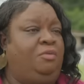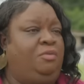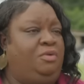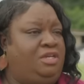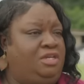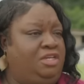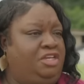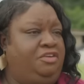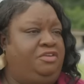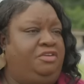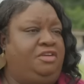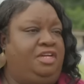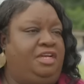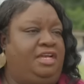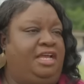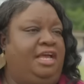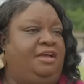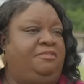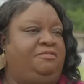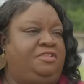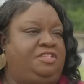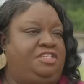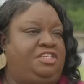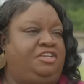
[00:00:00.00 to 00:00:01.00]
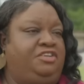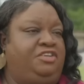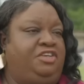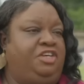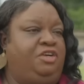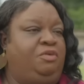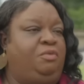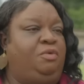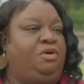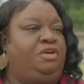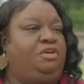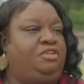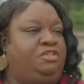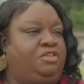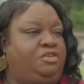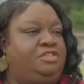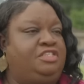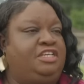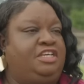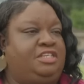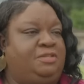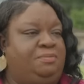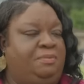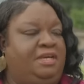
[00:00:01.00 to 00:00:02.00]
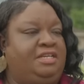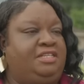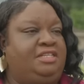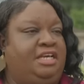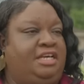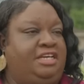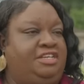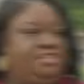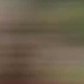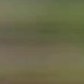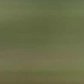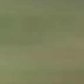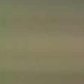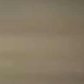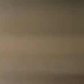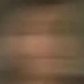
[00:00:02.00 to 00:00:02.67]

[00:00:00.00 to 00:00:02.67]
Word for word: When you're in the cafeteria, what are those expectations?